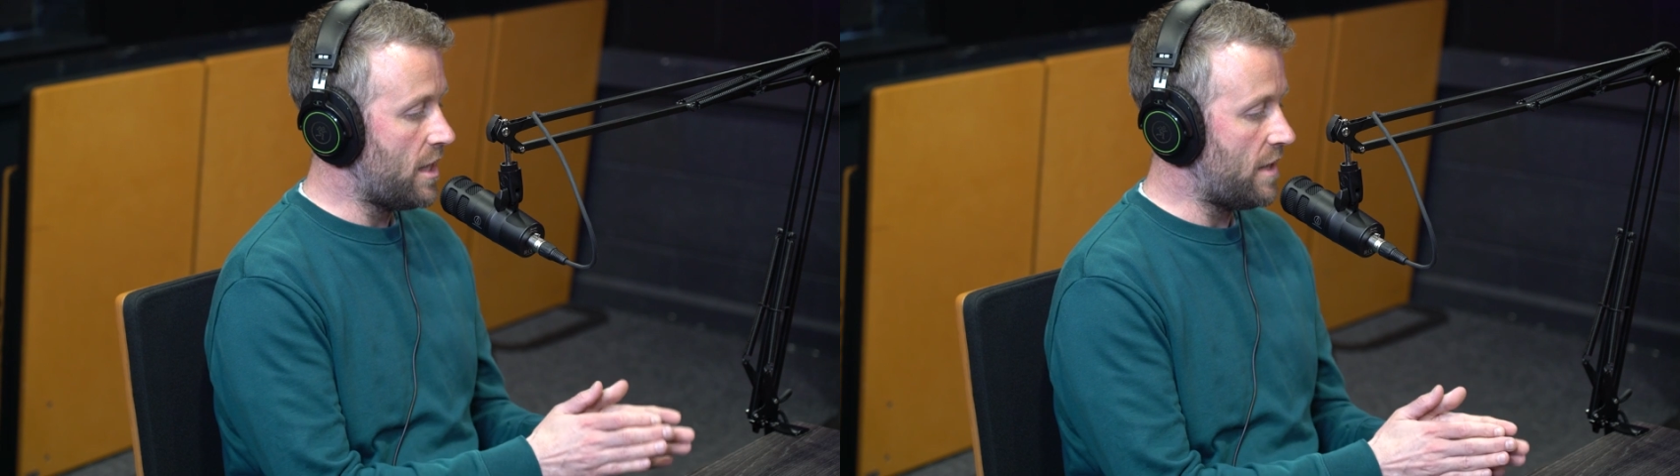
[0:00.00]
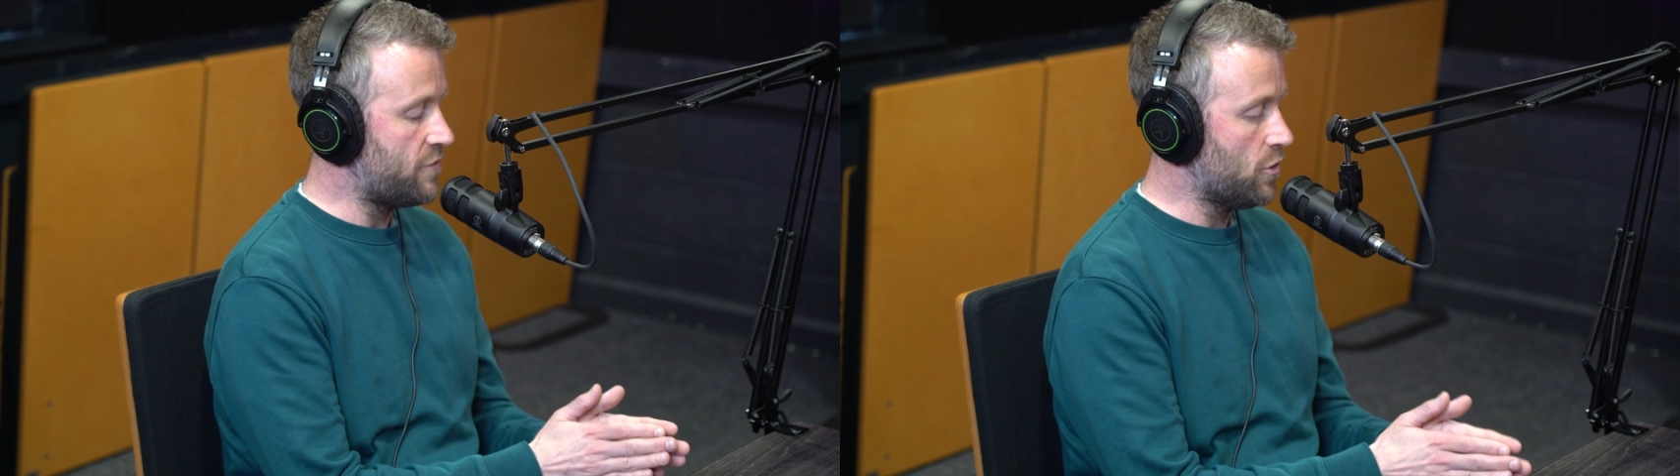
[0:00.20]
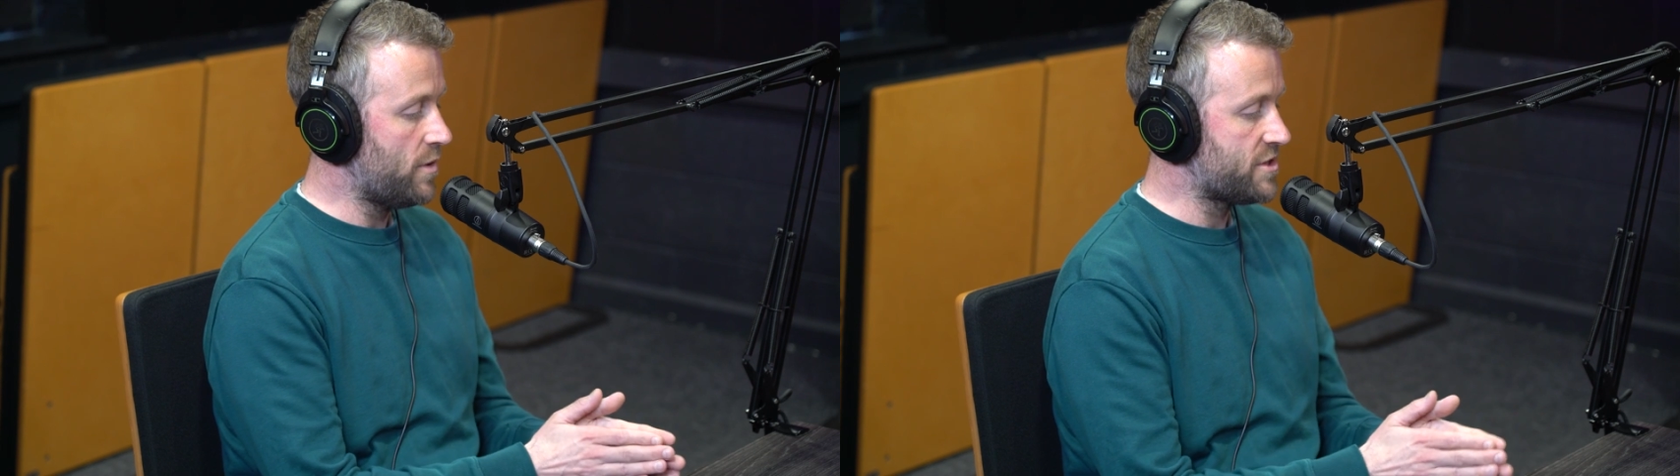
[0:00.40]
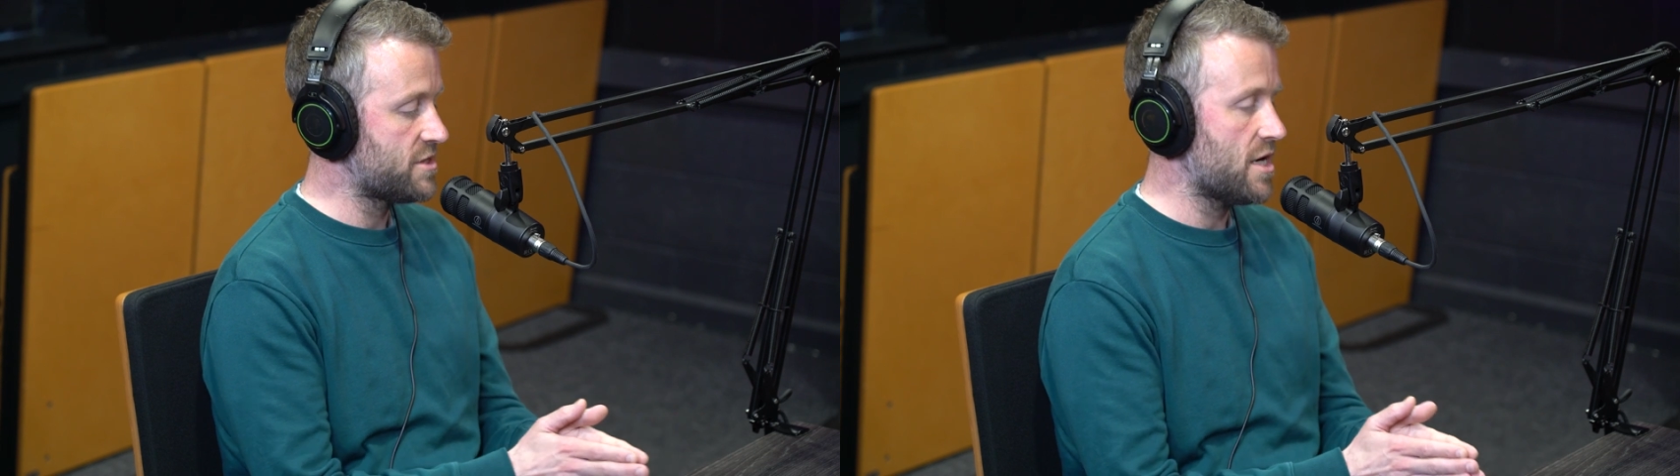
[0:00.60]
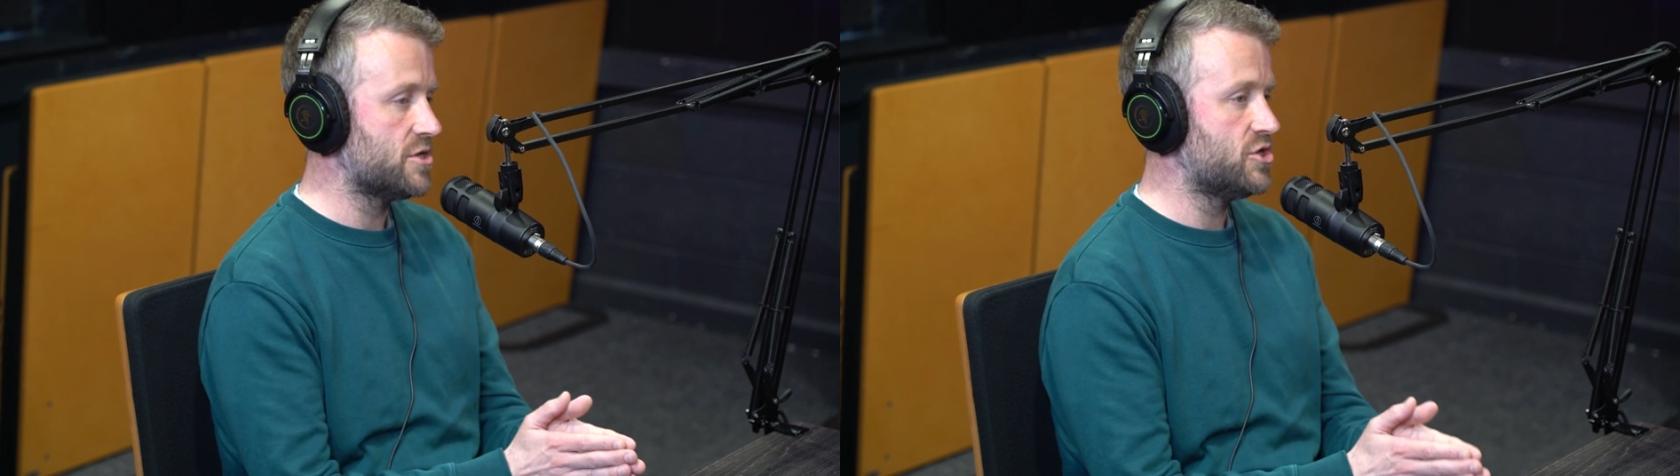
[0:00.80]
if you want to
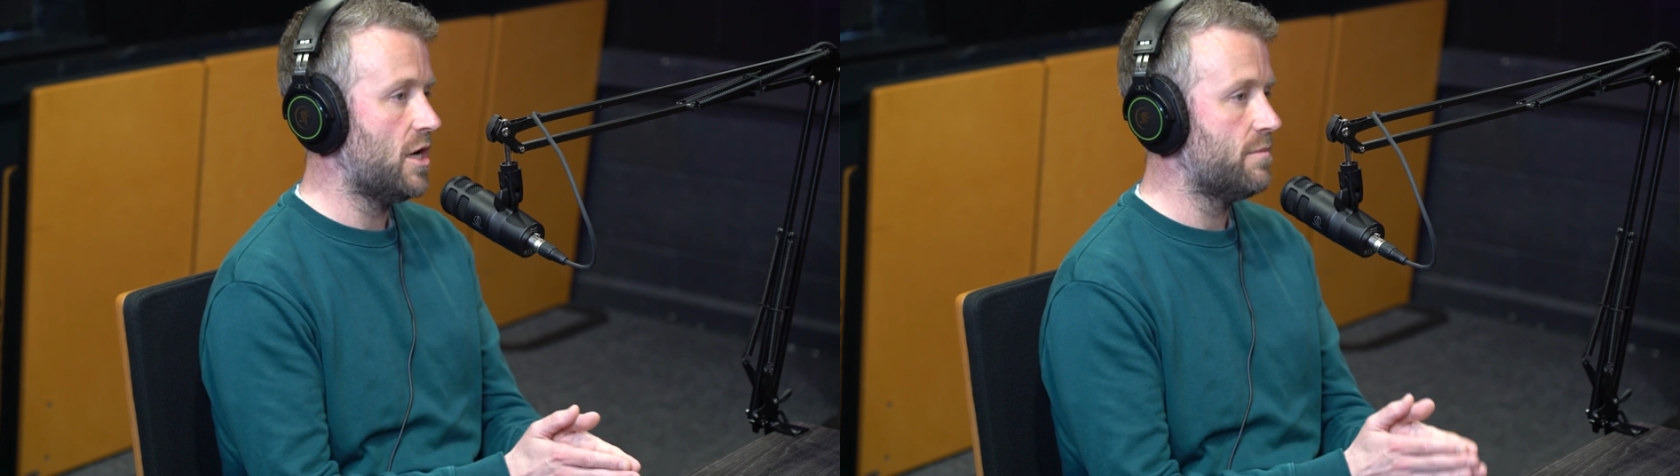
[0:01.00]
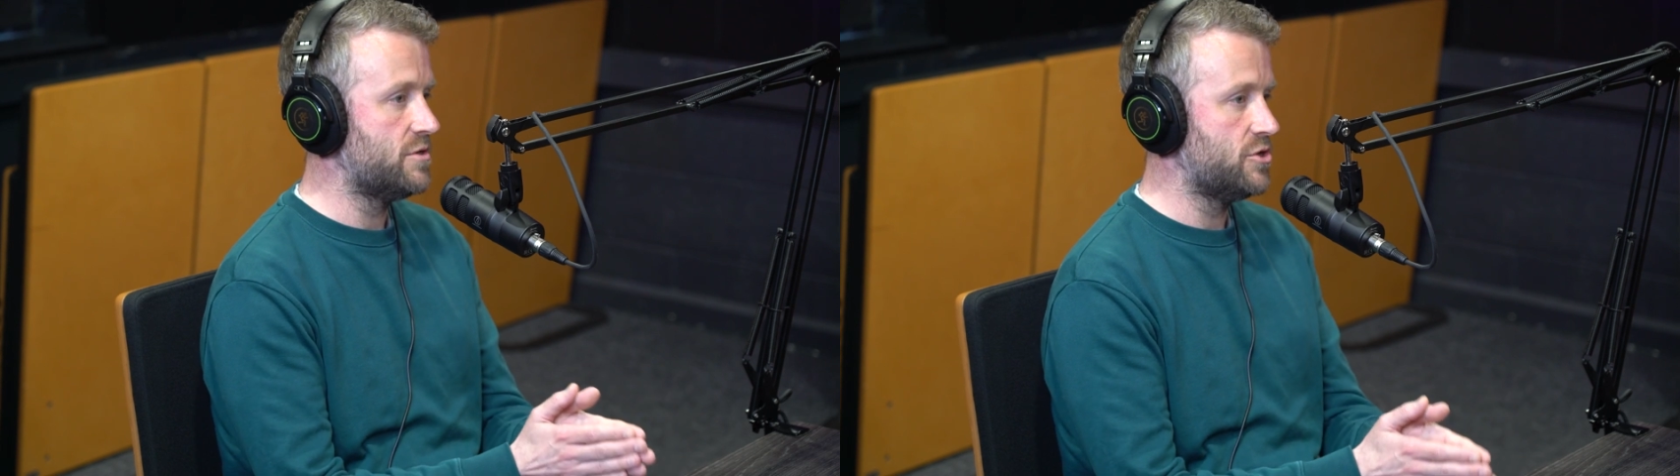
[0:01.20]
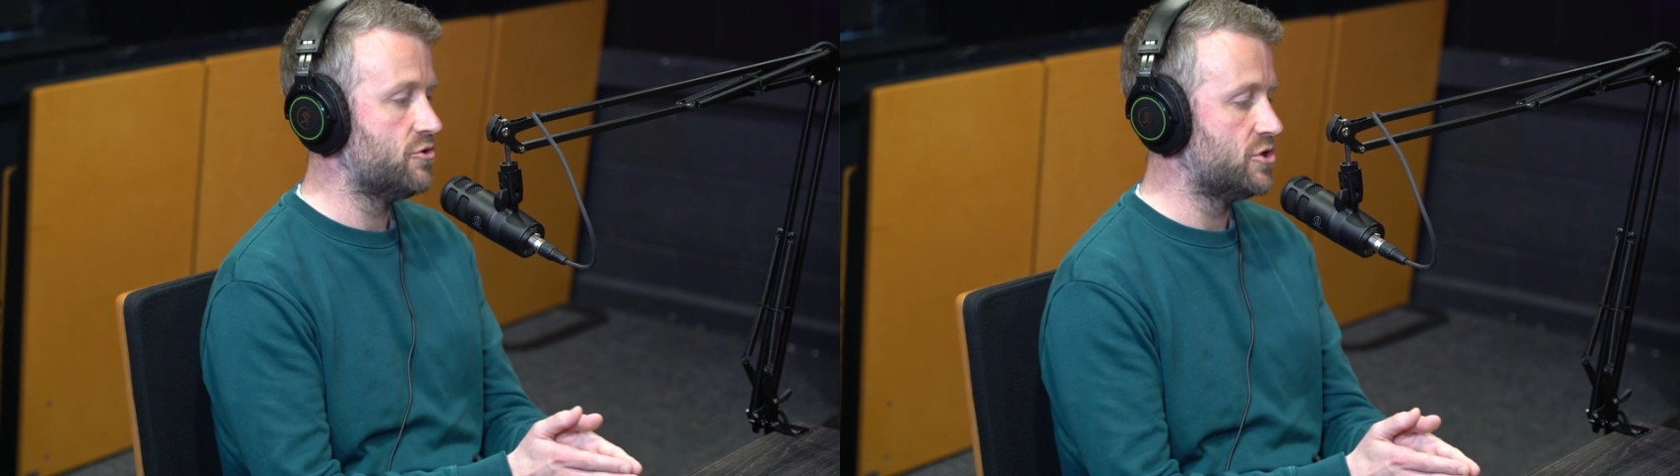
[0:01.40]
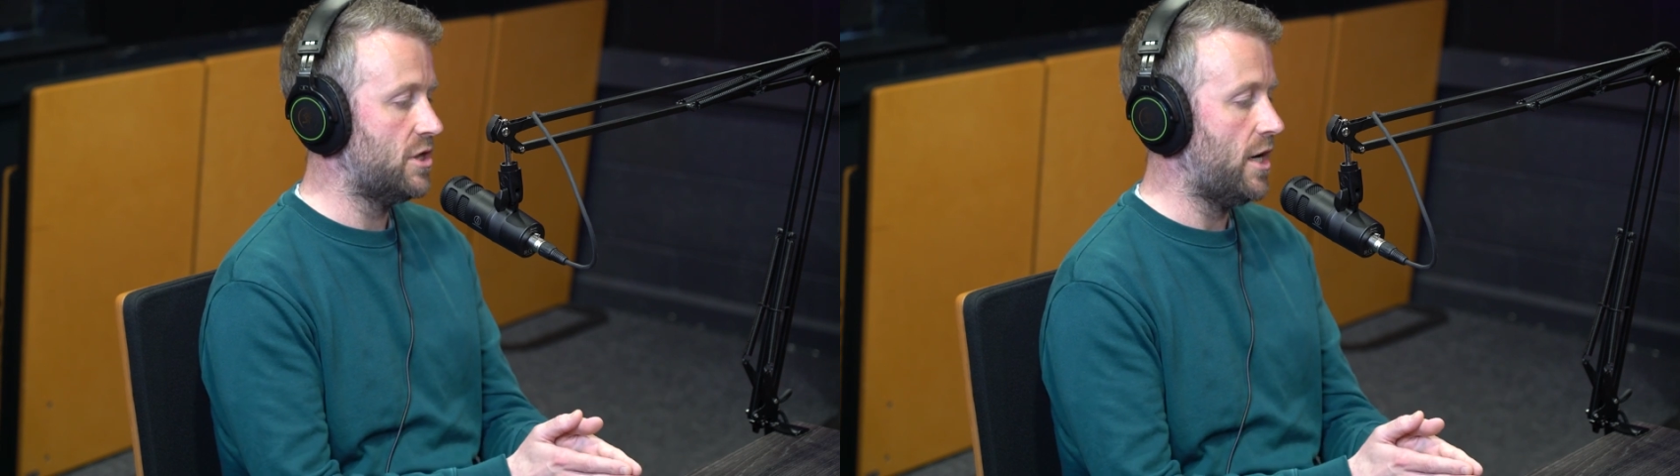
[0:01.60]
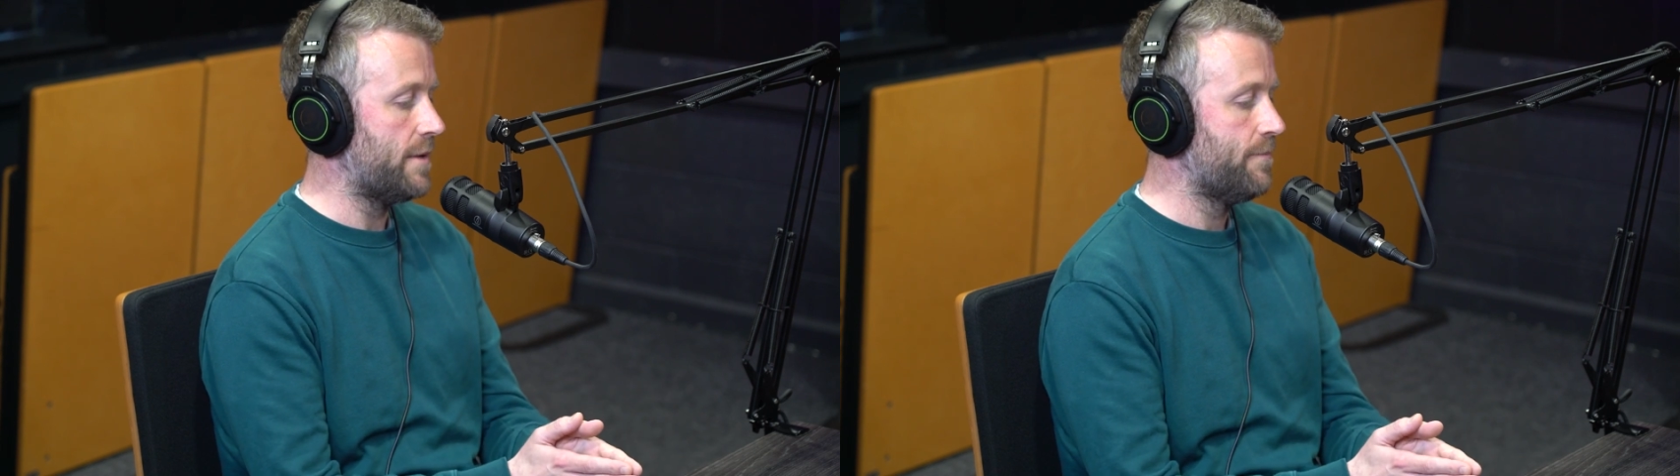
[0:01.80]
start a job in June or
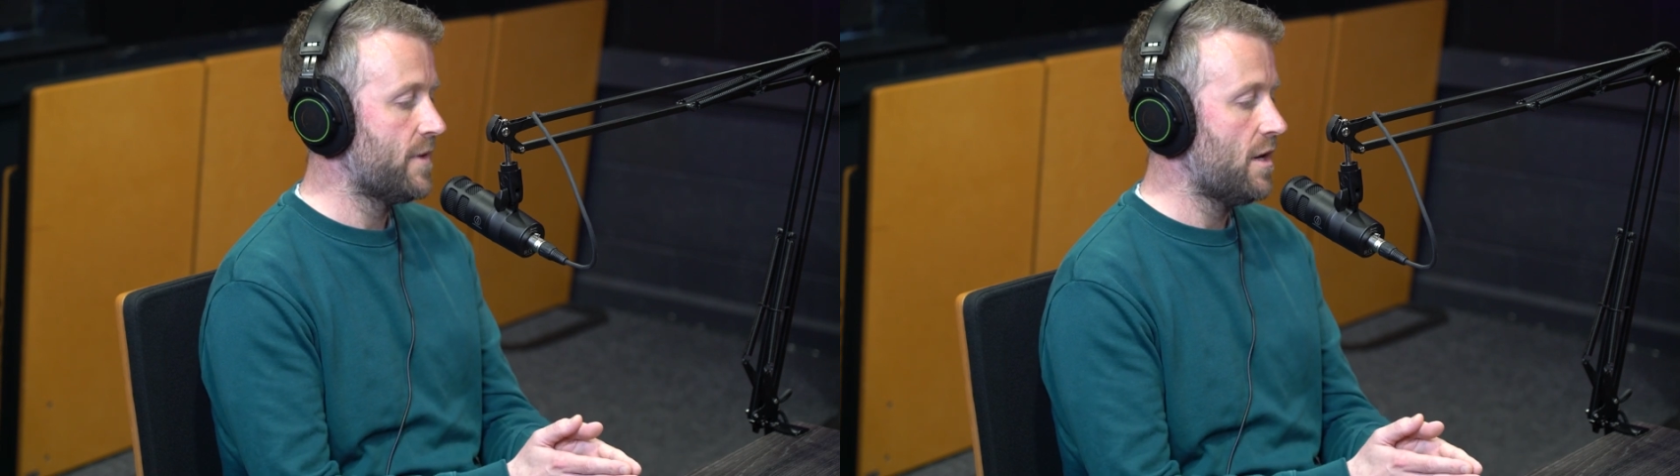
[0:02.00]
July,